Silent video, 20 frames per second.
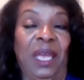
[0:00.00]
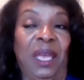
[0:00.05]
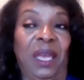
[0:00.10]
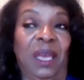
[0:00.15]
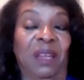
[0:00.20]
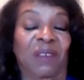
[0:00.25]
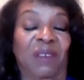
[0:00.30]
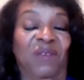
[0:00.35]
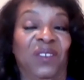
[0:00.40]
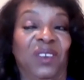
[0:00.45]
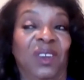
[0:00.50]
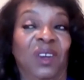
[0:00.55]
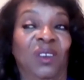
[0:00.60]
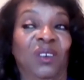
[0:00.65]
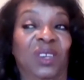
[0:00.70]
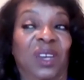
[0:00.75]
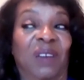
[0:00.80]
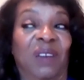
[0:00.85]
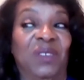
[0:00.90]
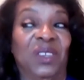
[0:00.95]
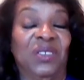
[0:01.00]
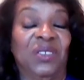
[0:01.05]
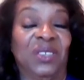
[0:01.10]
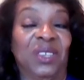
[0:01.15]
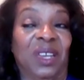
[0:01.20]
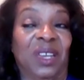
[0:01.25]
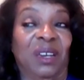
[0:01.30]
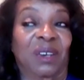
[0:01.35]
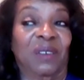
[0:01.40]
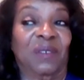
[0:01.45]
And if you don't love
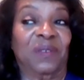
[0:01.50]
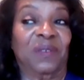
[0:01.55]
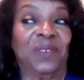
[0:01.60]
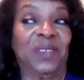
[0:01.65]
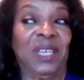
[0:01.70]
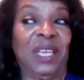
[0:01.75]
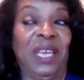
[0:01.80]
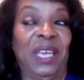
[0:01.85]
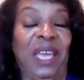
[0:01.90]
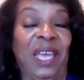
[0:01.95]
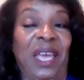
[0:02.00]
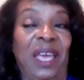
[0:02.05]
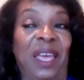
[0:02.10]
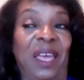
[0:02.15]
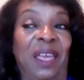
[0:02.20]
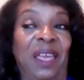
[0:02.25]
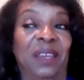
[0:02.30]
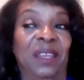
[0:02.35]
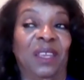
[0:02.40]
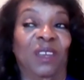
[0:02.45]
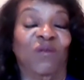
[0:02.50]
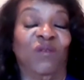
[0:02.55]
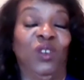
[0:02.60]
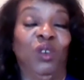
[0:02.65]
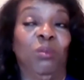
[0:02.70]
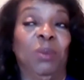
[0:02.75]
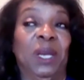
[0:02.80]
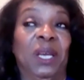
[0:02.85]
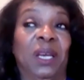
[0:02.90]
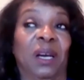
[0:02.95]
yourself, and if
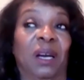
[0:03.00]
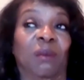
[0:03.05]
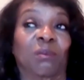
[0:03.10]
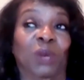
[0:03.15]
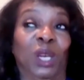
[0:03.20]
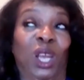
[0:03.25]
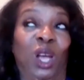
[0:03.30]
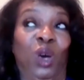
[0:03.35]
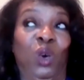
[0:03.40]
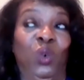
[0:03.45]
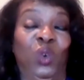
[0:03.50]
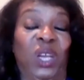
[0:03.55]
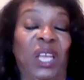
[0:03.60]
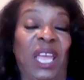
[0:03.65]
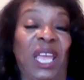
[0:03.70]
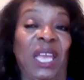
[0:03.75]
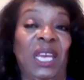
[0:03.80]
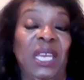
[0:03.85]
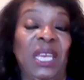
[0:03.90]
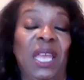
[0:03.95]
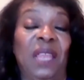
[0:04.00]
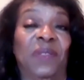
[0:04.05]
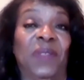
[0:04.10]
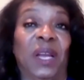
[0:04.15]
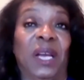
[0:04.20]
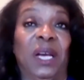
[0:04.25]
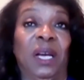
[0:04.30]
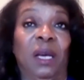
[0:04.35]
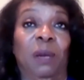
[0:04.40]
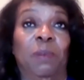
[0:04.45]
you become lonely and need the
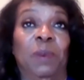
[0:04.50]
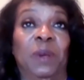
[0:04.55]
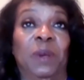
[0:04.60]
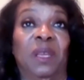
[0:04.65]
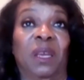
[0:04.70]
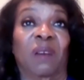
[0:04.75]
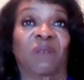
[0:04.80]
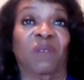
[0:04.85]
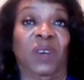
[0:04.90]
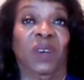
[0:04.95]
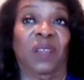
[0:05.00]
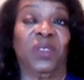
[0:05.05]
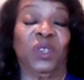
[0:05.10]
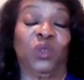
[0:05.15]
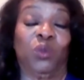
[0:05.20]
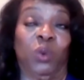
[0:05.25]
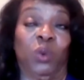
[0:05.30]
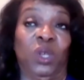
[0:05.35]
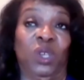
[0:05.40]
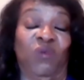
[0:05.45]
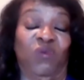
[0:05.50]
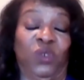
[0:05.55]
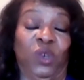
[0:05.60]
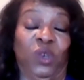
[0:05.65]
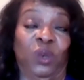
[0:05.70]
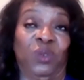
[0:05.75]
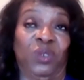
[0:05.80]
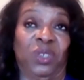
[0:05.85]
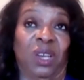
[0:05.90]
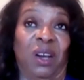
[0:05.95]
company of others when you
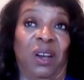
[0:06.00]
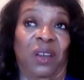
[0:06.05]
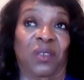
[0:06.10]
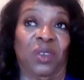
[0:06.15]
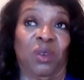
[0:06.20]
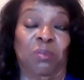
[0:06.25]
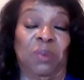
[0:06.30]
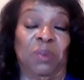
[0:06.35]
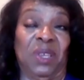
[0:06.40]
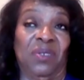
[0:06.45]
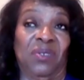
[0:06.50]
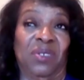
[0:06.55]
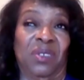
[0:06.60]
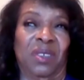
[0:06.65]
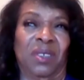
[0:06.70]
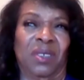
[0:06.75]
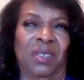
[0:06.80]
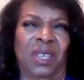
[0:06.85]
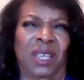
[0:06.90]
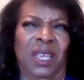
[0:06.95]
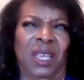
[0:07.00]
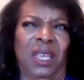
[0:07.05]
first start your business,